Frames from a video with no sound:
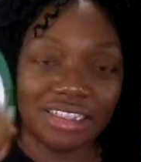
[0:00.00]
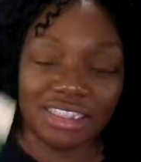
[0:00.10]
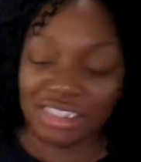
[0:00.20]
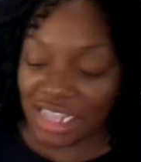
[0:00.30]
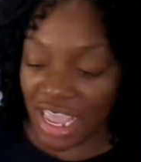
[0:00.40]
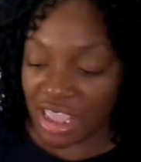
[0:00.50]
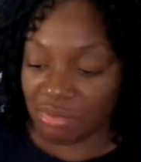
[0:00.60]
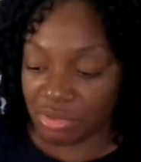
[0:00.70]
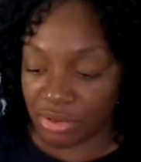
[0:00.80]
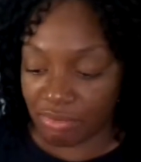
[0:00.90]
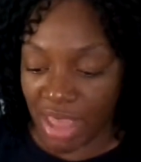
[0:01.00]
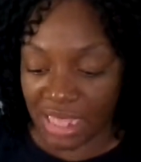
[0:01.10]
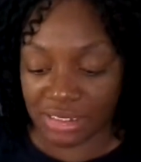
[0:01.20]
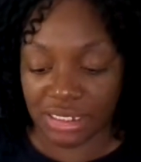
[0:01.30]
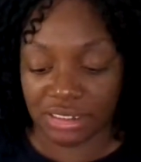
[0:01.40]
tape,
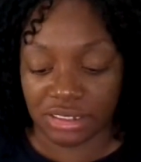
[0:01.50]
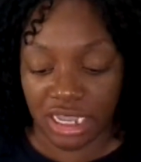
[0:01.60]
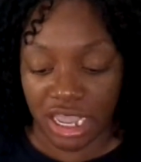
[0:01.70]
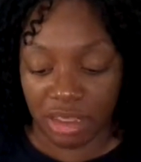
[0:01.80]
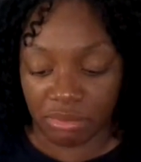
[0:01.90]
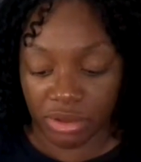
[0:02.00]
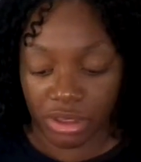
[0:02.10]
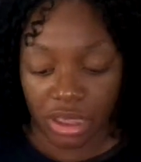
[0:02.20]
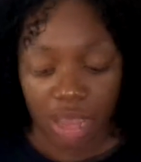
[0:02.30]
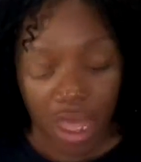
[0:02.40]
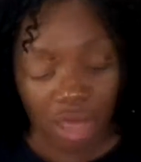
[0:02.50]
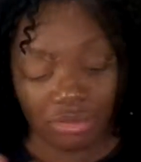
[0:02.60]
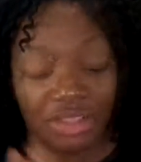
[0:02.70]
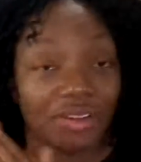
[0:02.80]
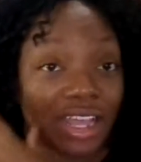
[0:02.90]
masking tape. I
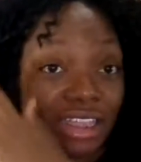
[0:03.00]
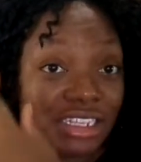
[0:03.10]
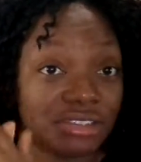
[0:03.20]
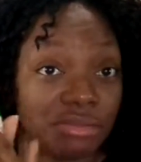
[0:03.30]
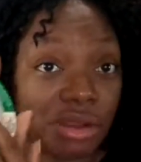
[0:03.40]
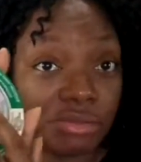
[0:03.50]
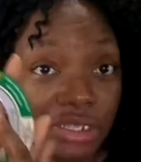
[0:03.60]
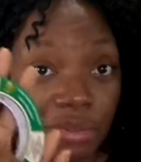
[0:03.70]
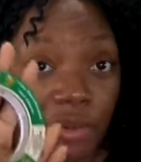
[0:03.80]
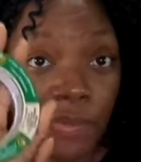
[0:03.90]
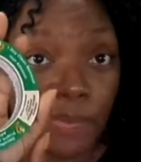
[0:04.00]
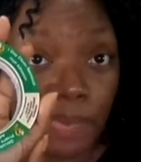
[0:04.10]
believe I got this from Home Depot.